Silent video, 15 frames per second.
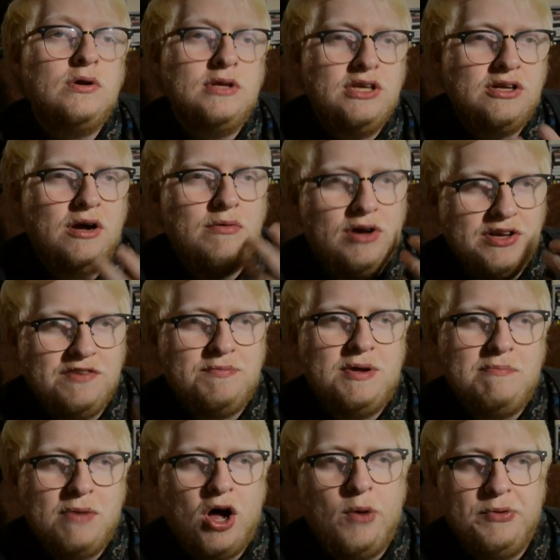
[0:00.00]
You know, while you've
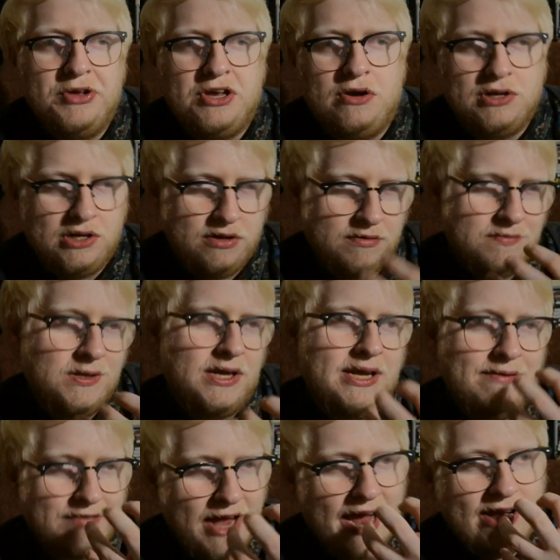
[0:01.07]
been barbecuing and you've like
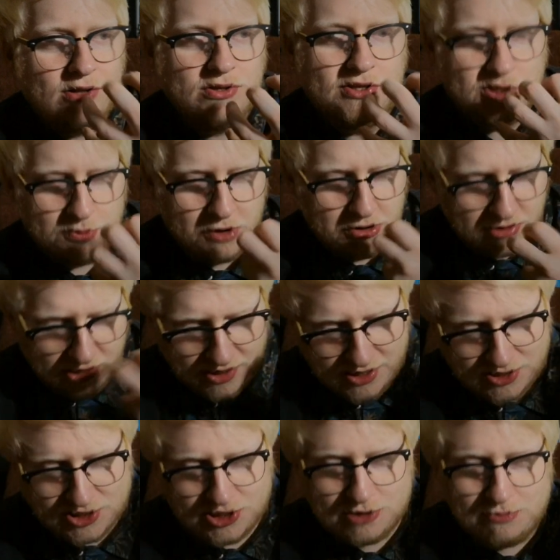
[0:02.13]
inhaled the smoke, you
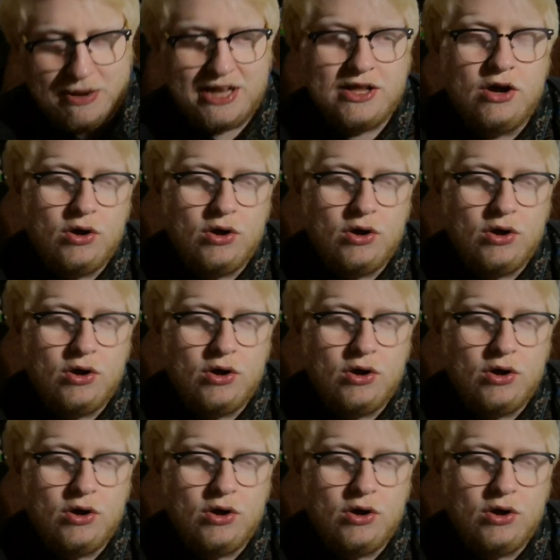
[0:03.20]
could smell it